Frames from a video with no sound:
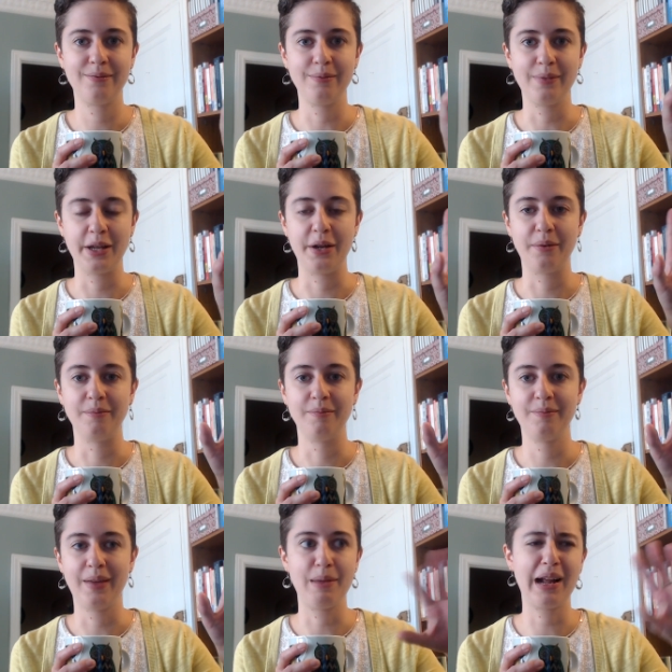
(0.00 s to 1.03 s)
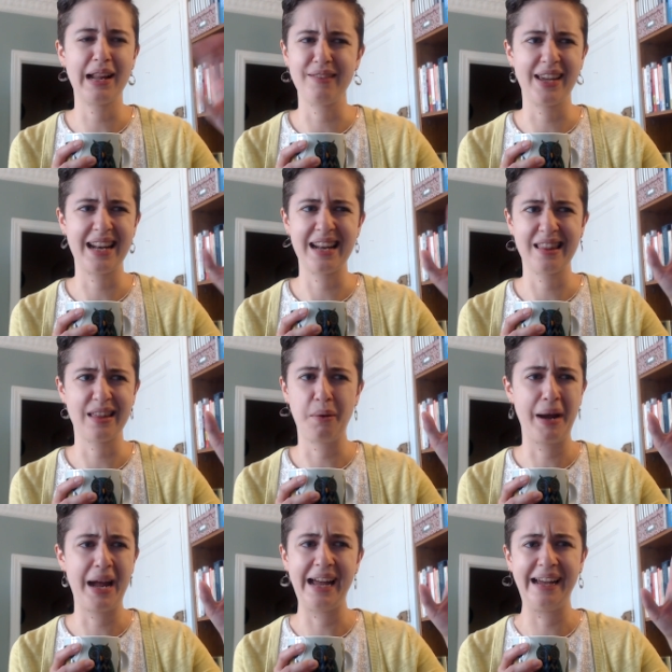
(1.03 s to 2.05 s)
you know, I'm not giving anything
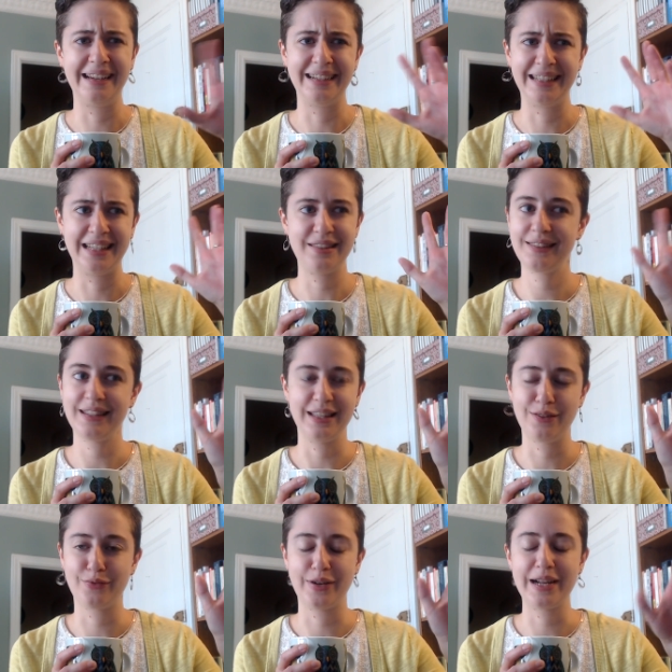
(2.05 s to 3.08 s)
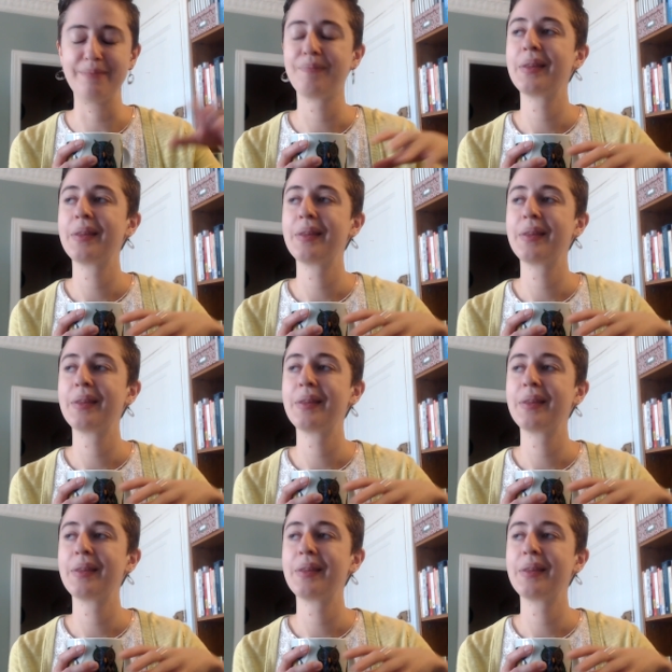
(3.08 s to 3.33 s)
away and it's, it's free.